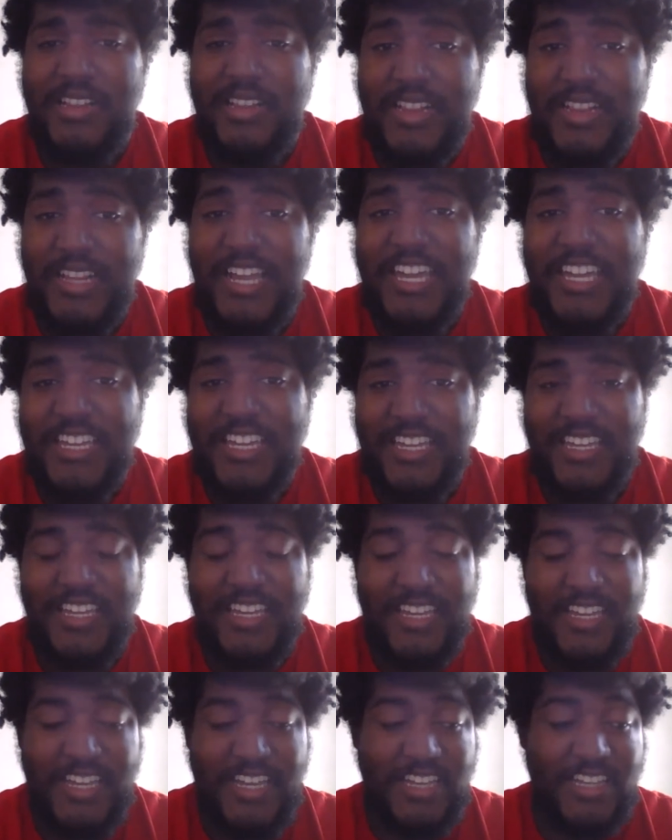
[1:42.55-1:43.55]
like
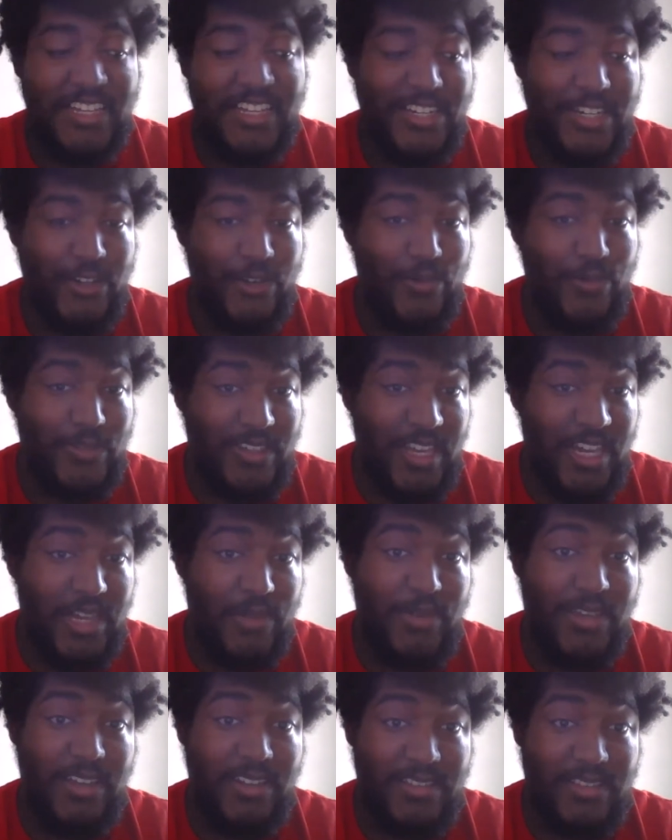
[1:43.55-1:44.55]
LSU's
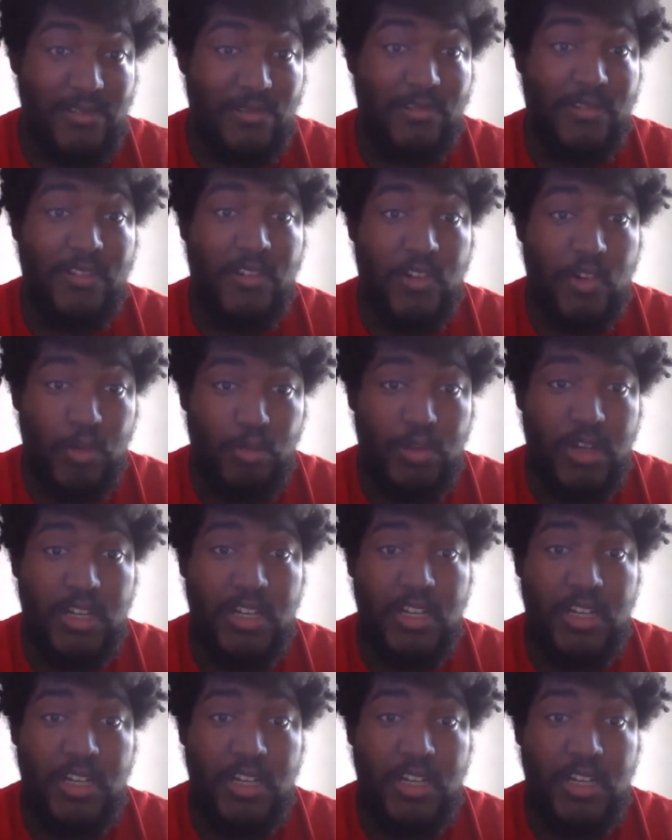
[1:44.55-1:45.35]
game against Oklahoma.